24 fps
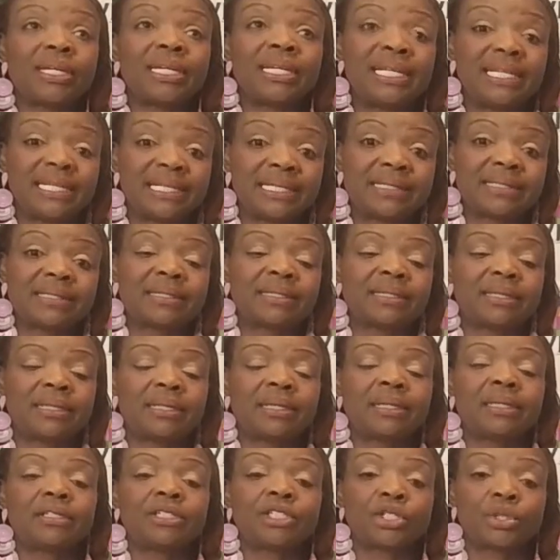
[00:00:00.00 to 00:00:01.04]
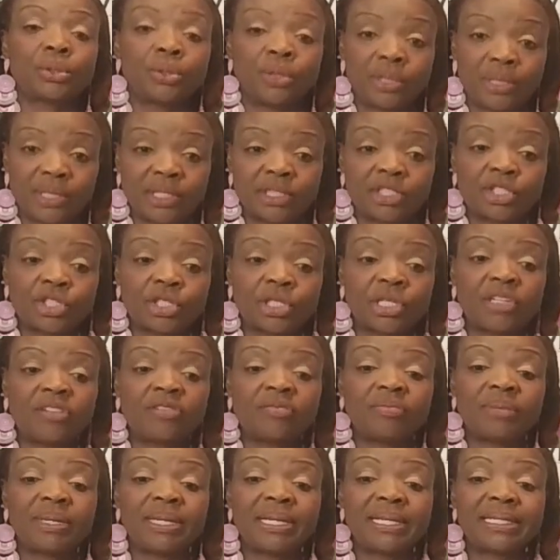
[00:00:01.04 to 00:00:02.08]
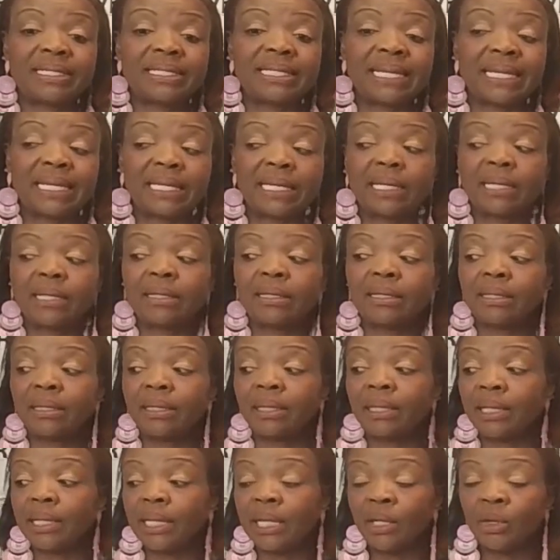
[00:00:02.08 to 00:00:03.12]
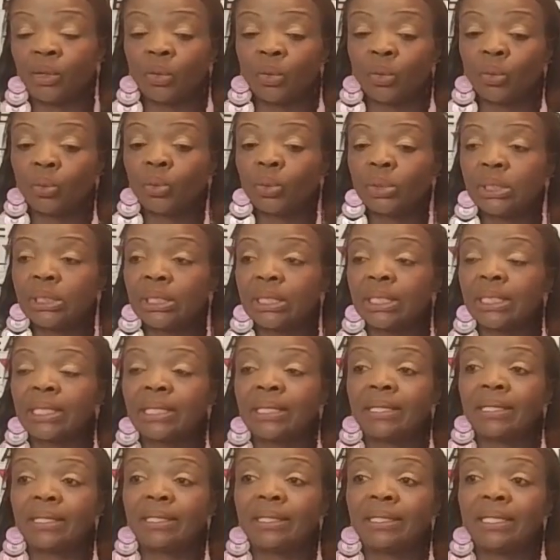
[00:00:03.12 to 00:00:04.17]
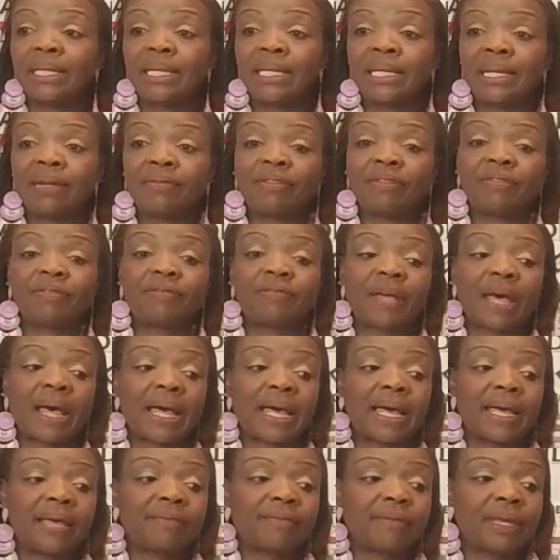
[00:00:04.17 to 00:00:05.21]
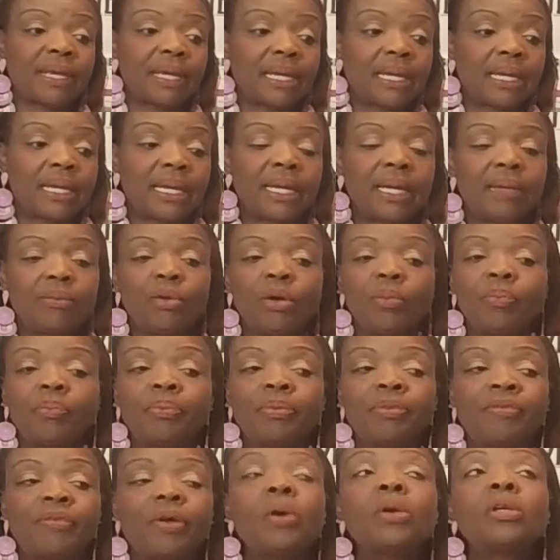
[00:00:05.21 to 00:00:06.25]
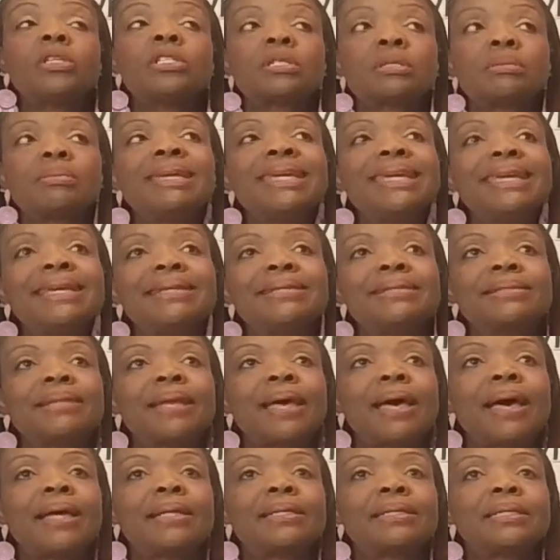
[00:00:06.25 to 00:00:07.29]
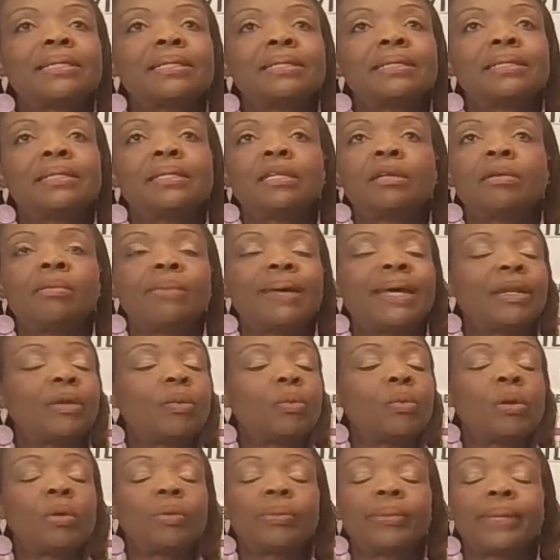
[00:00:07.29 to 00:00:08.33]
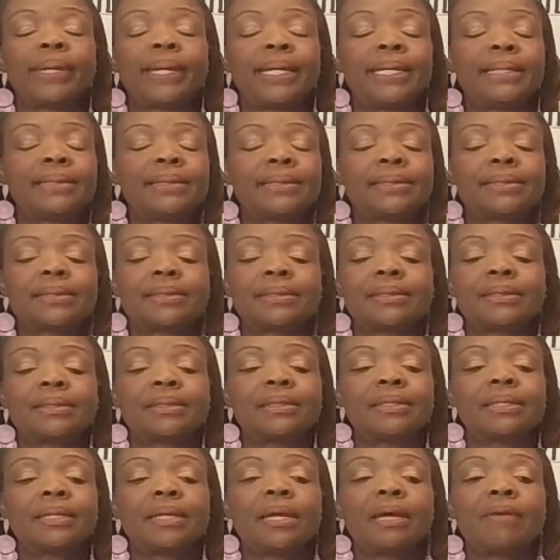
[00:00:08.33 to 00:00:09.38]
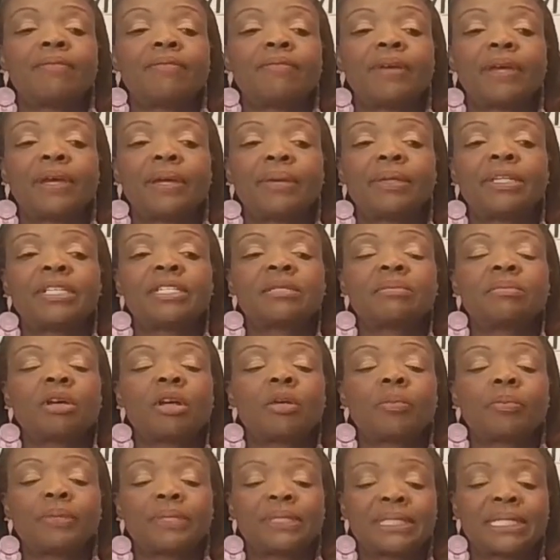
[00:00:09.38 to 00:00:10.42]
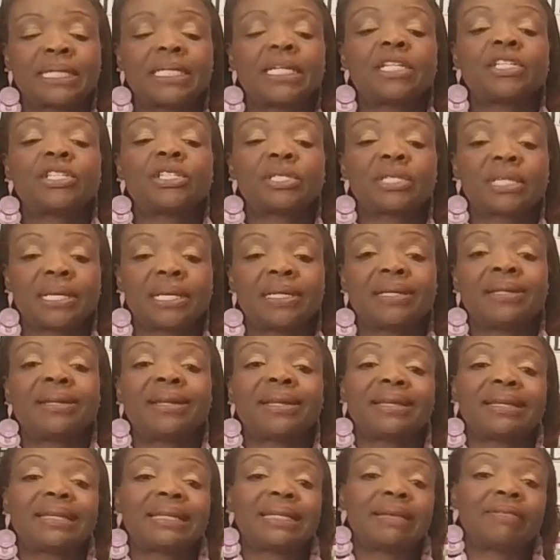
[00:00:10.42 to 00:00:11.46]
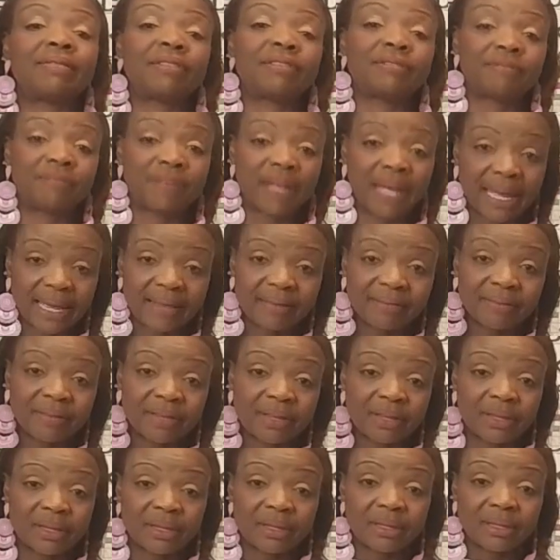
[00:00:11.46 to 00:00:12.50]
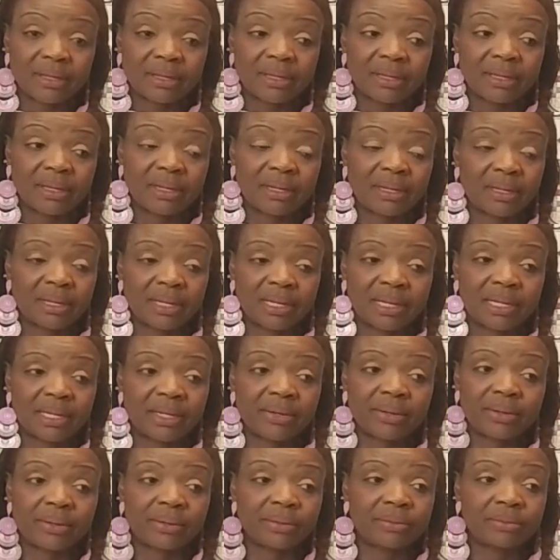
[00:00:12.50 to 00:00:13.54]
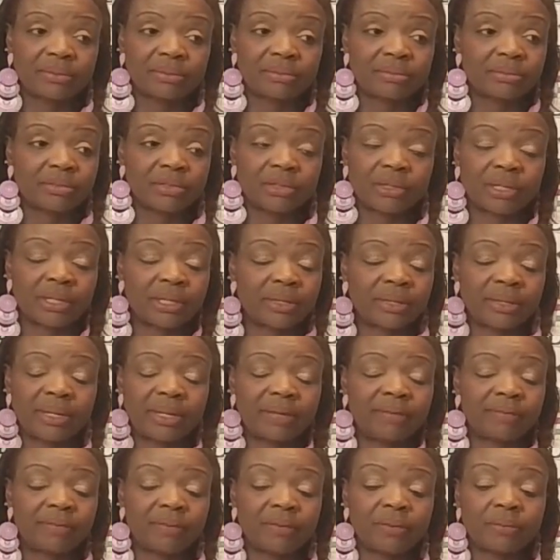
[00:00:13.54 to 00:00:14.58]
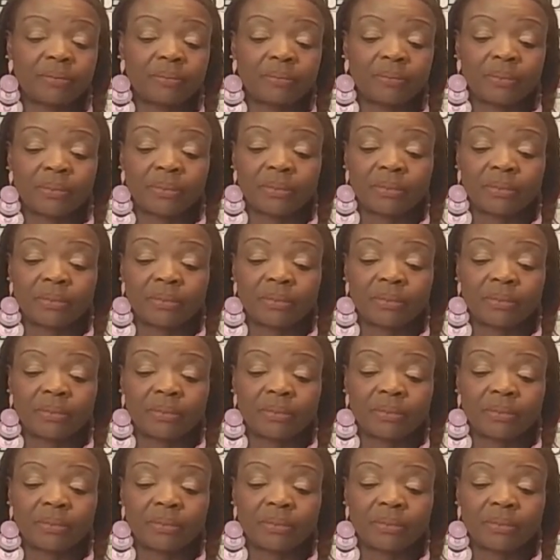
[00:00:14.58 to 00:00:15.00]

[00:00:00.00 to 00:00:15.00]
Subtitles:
released, show you the achievement data and who's getting level 5. And what provokes me is that no matter what race, a very small percentage is hitting like a level 5 in their level.